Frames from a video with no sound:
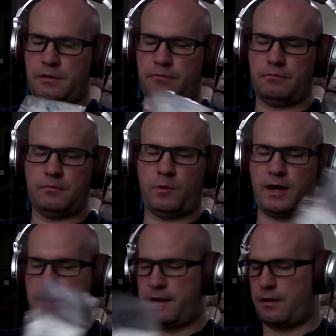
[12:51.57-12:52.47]
Y
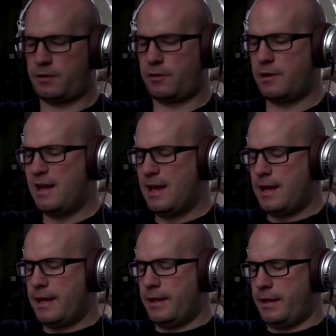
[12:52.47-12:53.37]
connector.
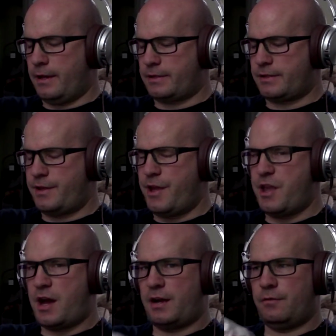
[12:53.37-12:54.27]
It's
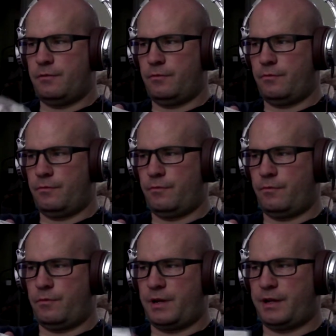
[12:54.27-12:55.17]
not
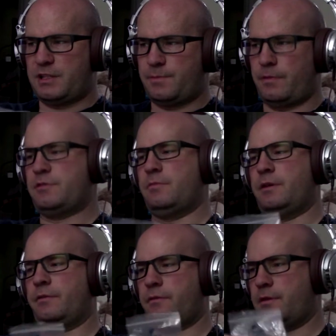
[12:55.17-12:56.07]
what it's supposed to be,
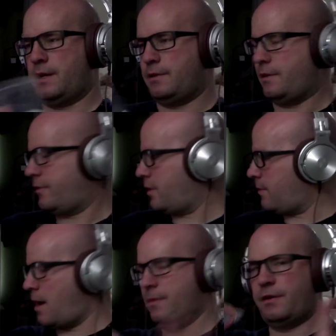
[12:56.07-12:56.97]
so I got this, and
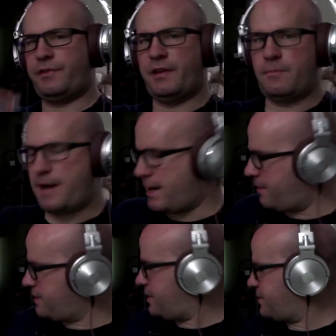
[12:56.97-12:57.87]
I'm going to send it back.
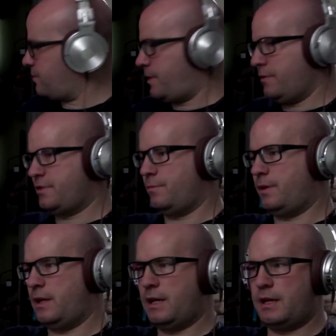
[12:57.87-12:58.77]
This is supposed to be
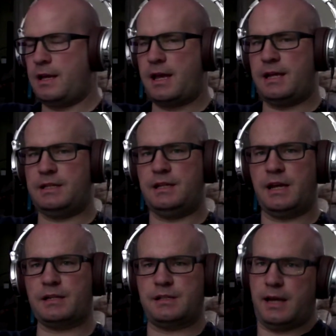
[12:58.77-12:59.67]
a
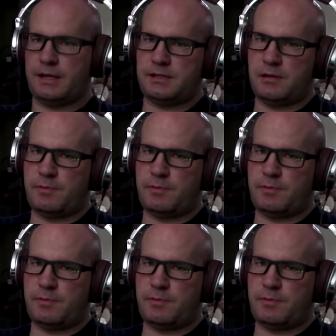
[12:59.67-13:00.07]
ATX to AT